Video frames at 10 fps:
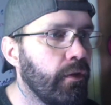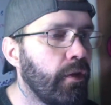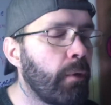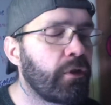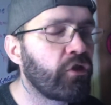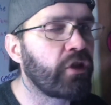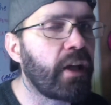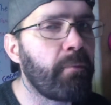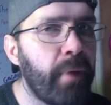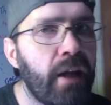No, it doesn't
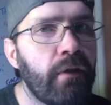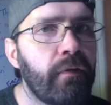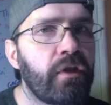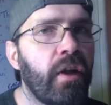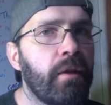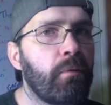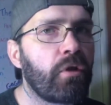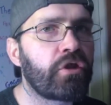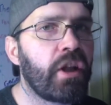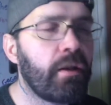get better every time you
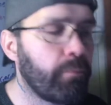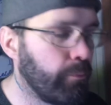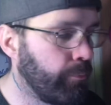watch it,